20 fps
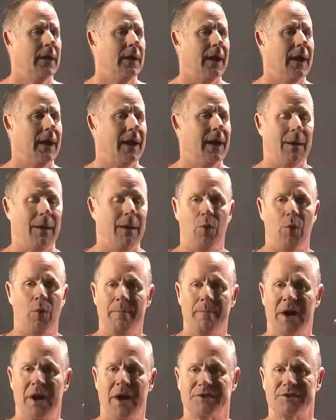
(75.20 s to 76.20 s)
and we
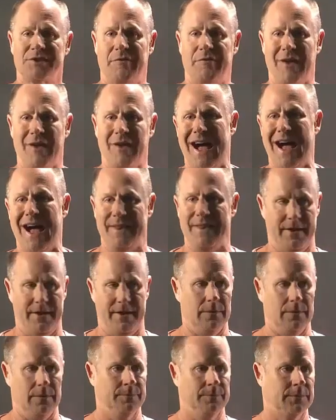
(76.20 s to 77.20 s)
must fly
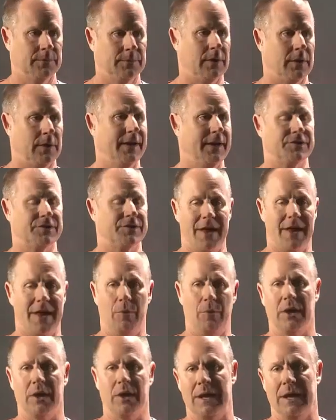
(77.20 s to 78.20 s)
there. All right, so
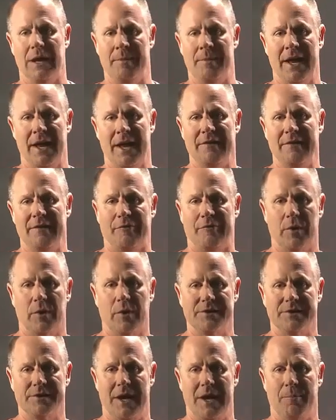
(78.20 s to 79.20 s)
that would eliminate,
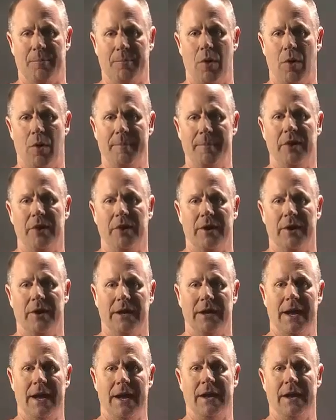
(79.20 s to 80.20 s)
for example, I'm here in
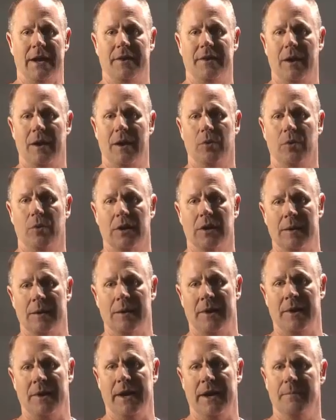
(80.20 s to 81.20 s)
Atlanta, that would
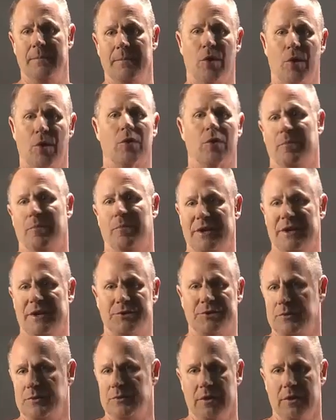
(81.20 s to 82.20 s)
eliminate Myrtle
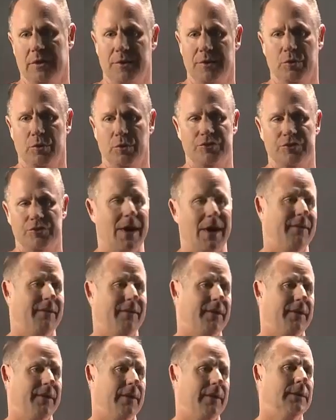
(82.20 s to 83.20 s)
Beach. You would
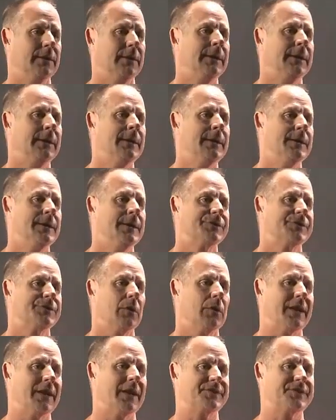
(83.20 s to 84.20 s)
drive there.
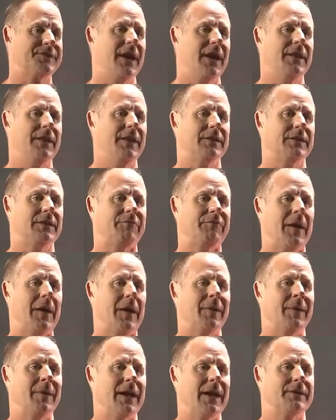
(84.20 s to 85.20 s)
So let's say that the
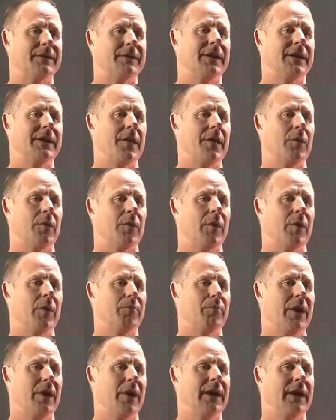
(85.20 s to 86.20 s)
family got together and we
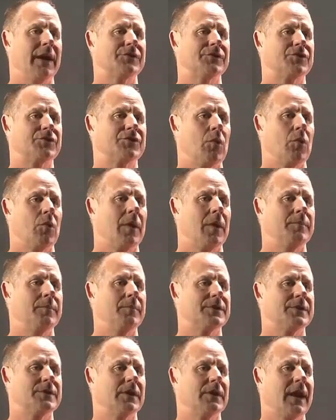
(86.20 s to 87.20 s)

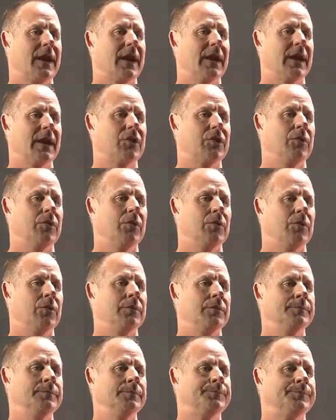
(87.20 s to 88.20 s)
brainstormed
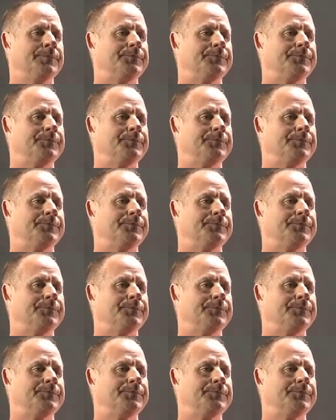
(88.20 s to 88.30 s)
Cancun,